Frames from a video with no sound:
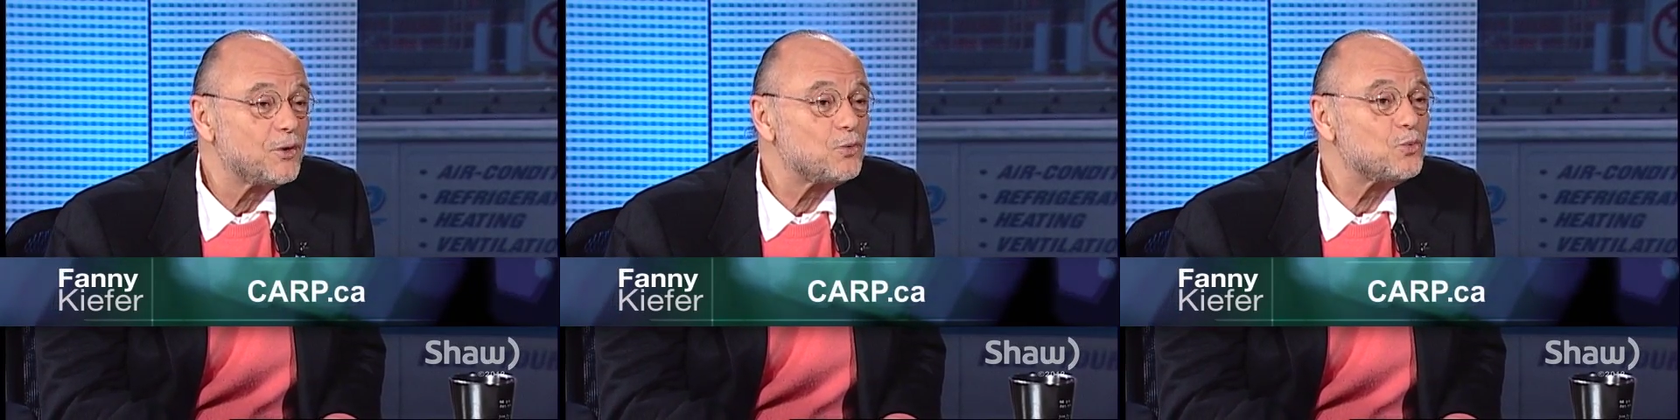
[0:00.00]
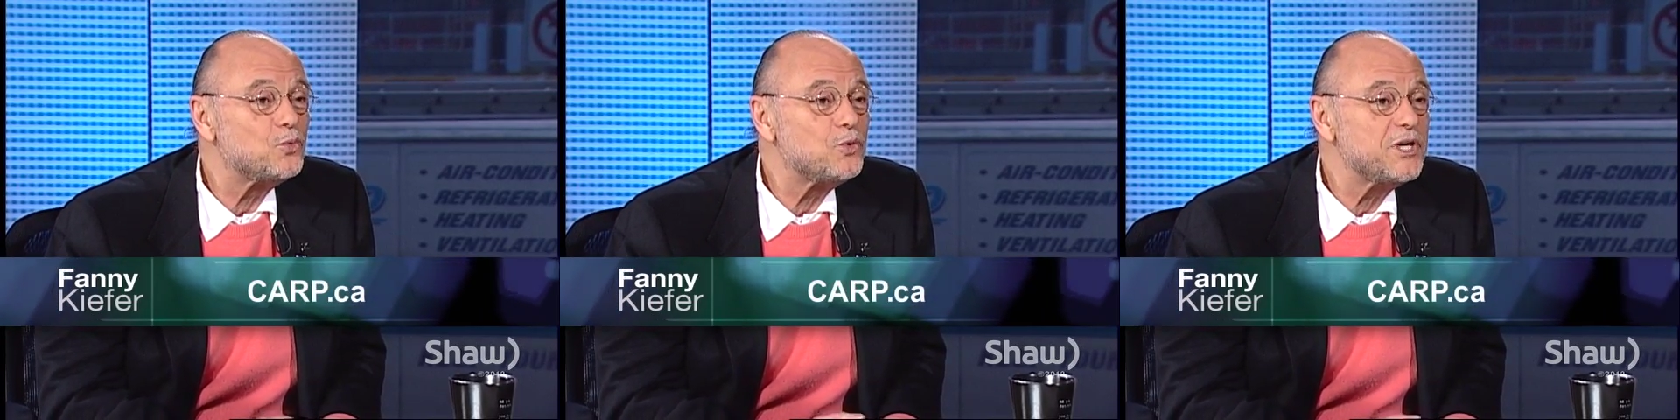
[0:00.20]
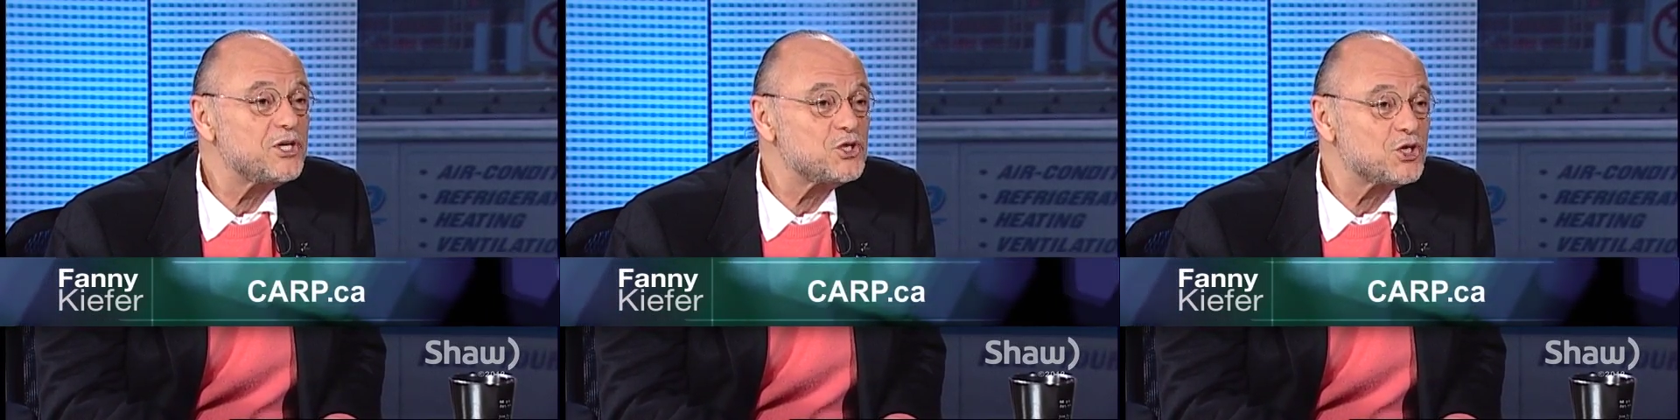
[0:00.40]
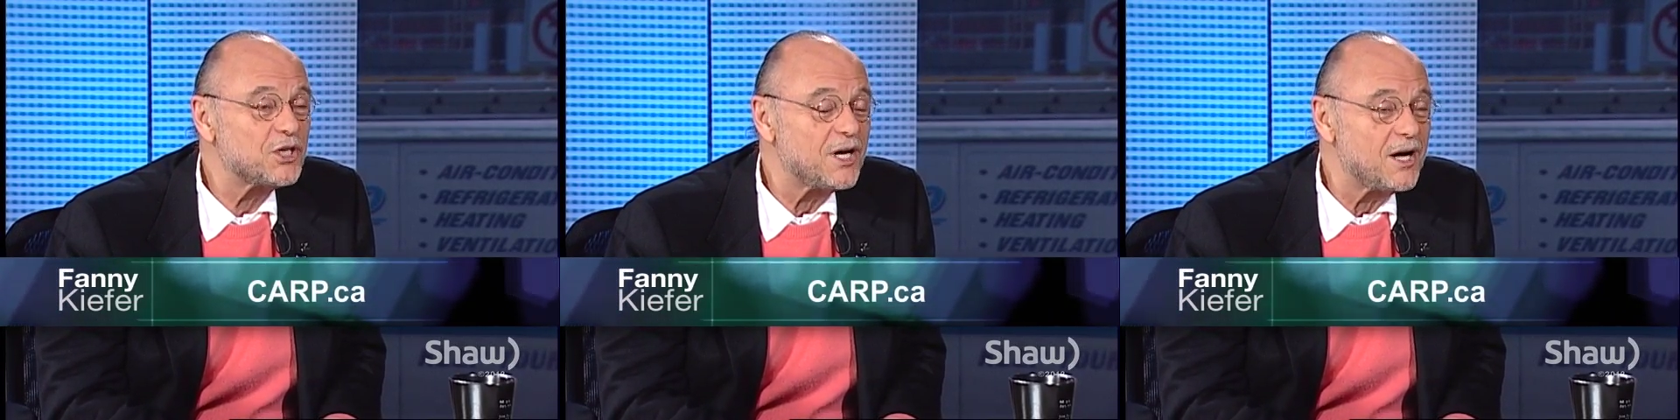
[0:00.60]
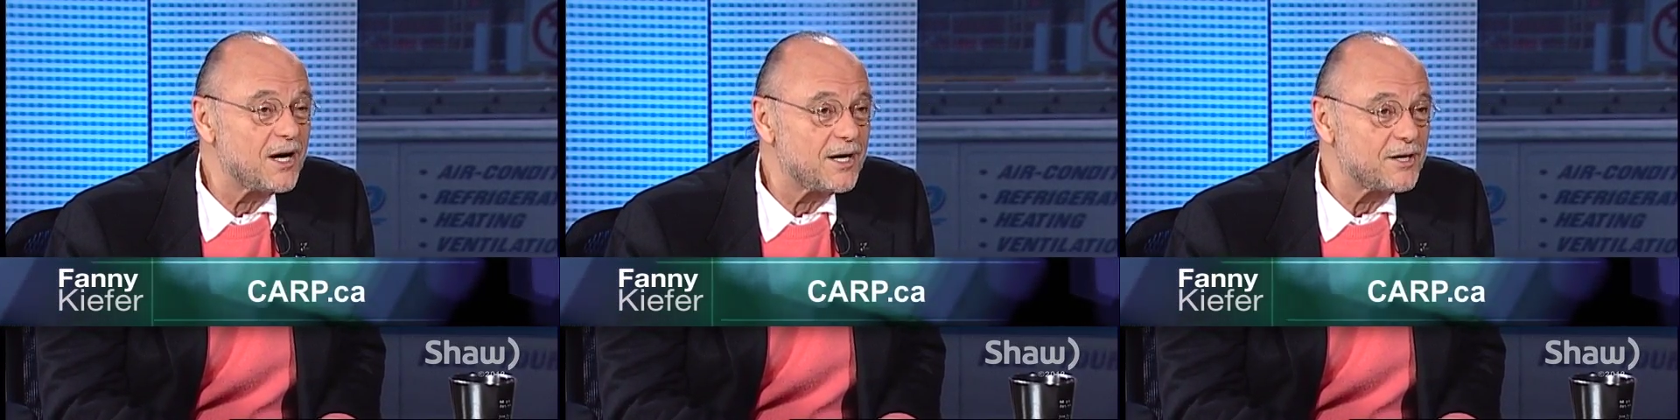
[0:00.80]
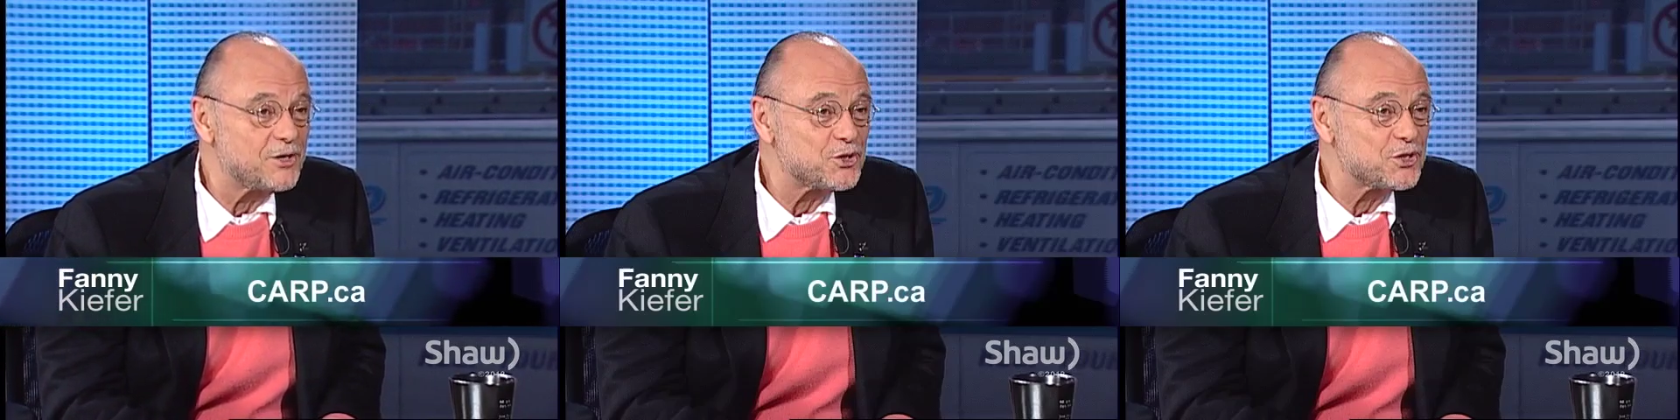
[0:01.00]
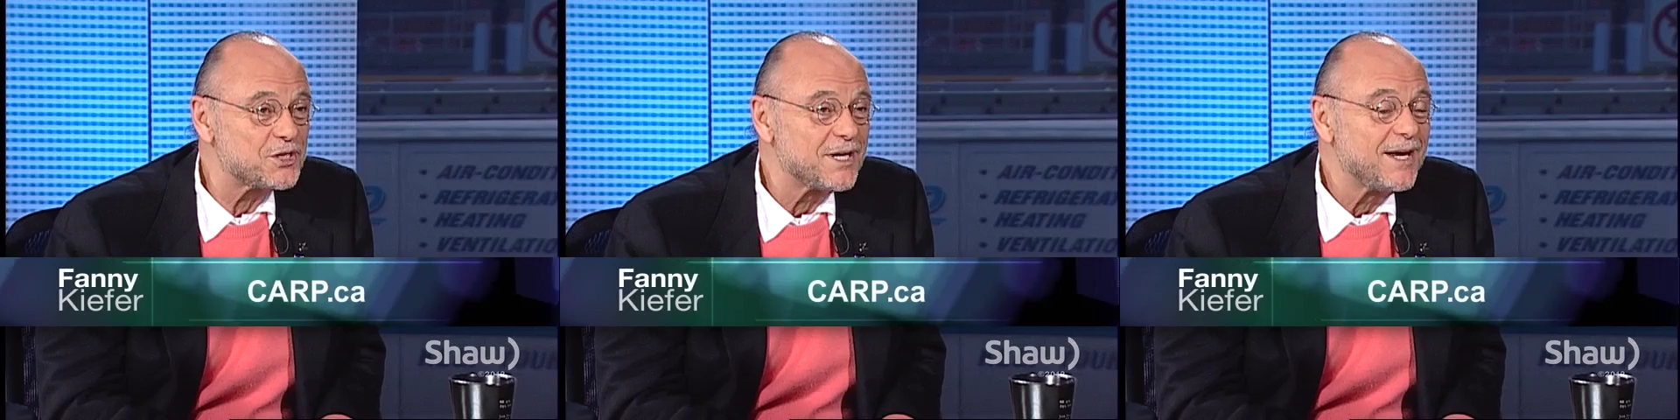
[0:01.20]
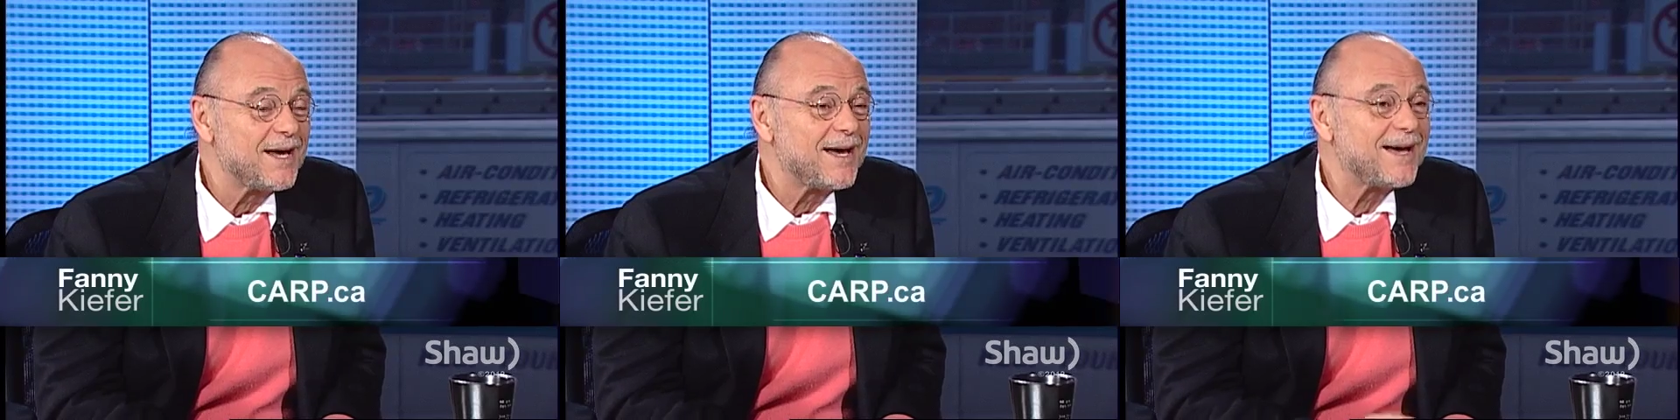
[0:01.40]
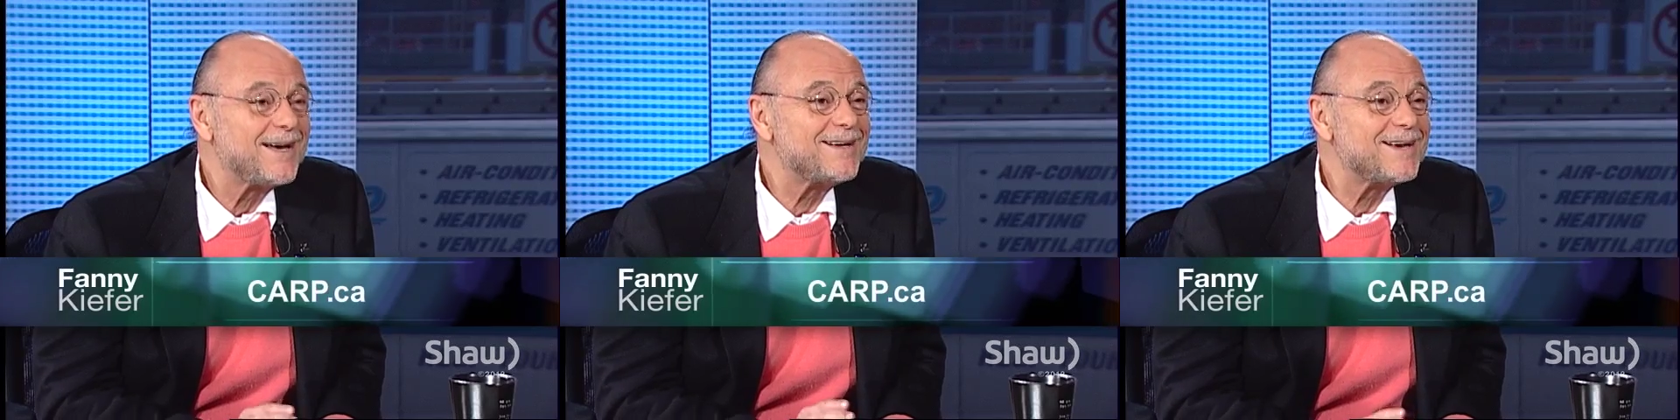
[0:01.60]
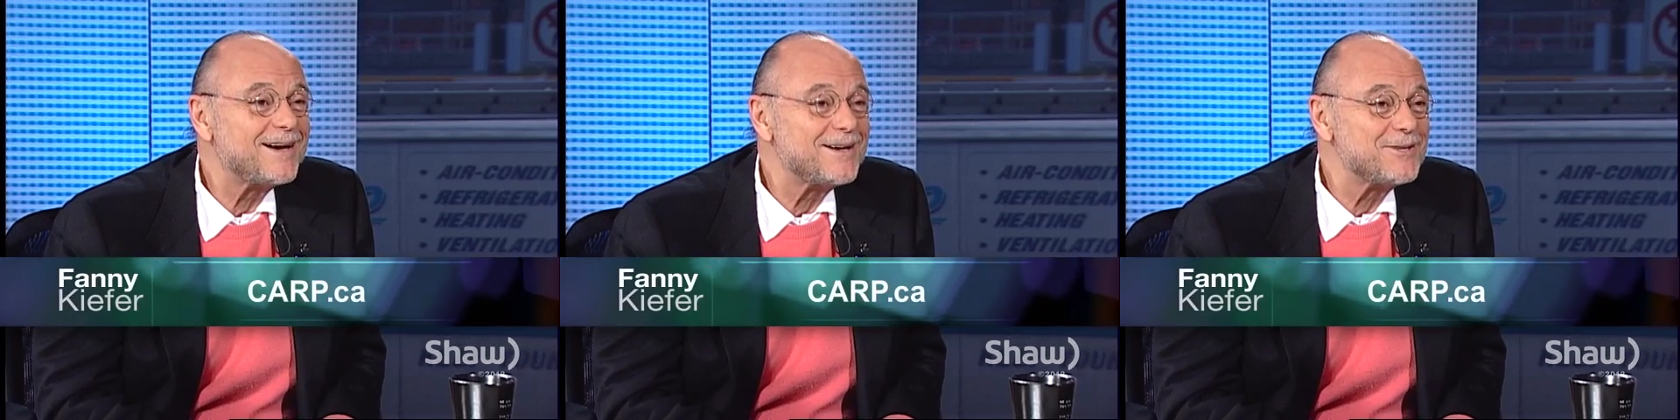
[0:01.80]
Recharged,
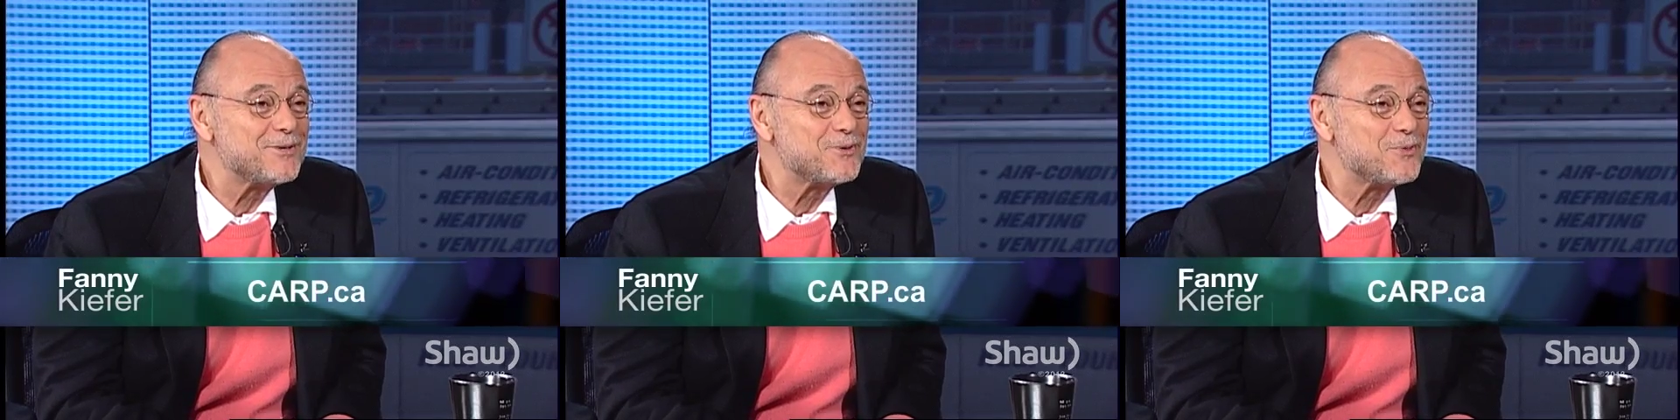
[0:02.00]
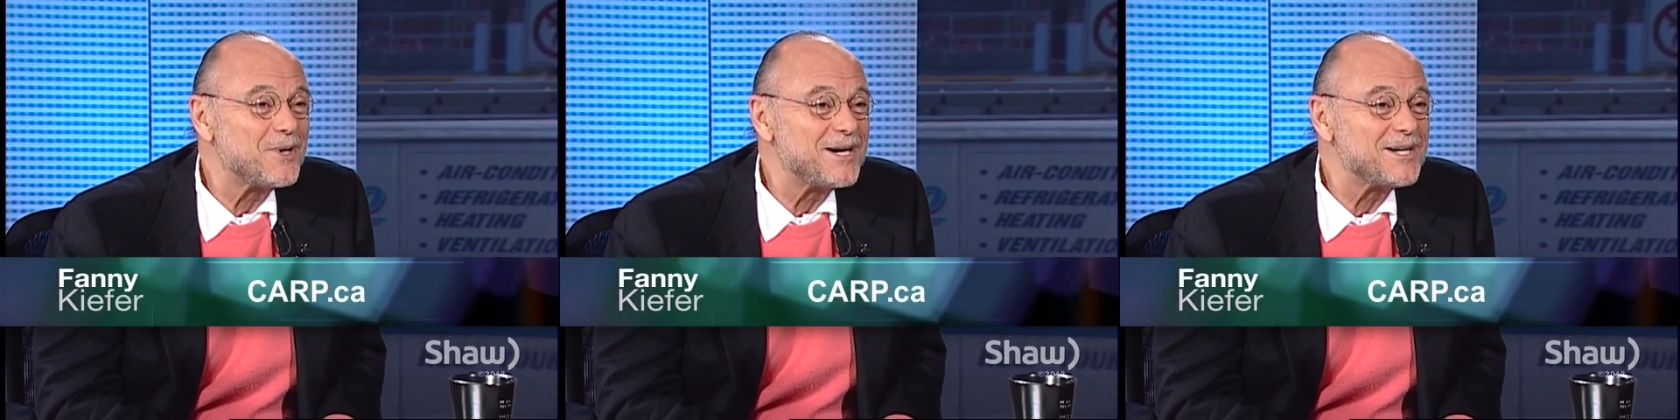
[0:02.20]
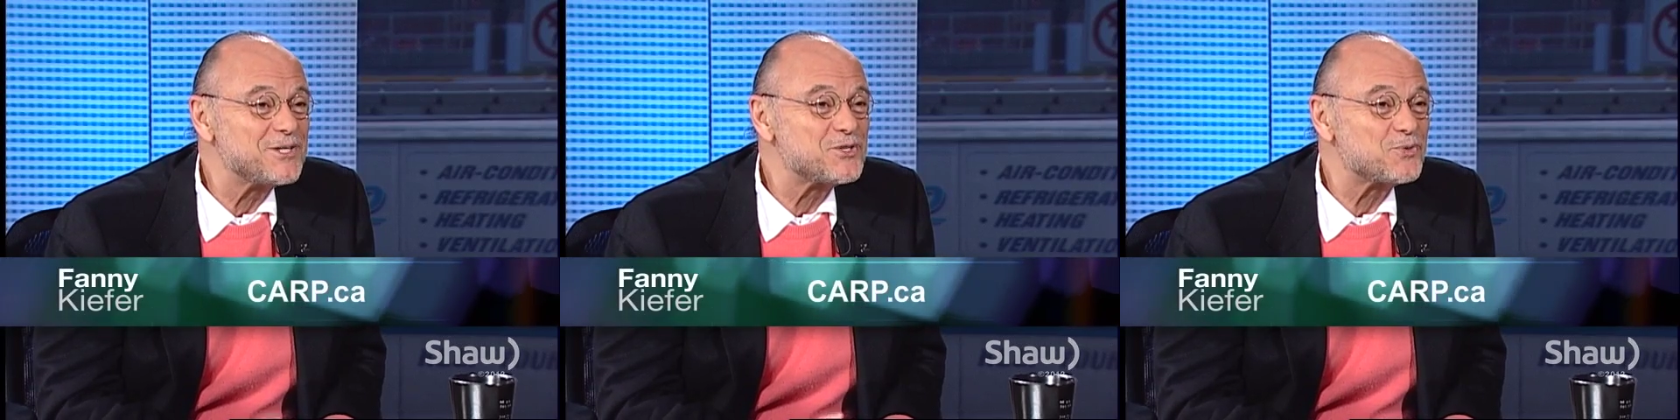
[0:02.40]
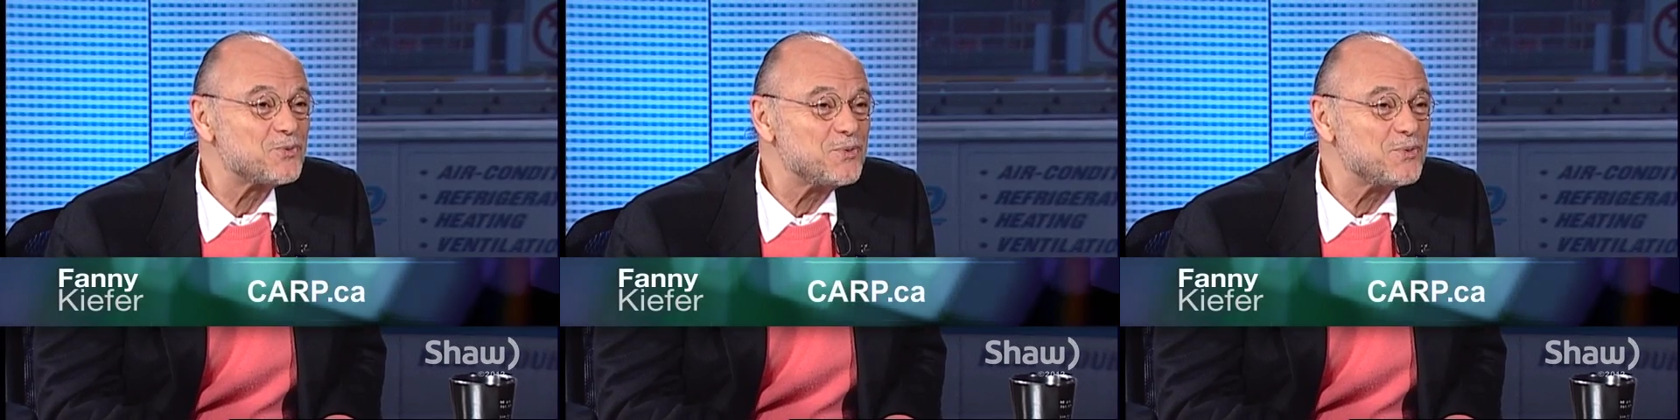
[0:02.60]
and hmm. otherwise mm.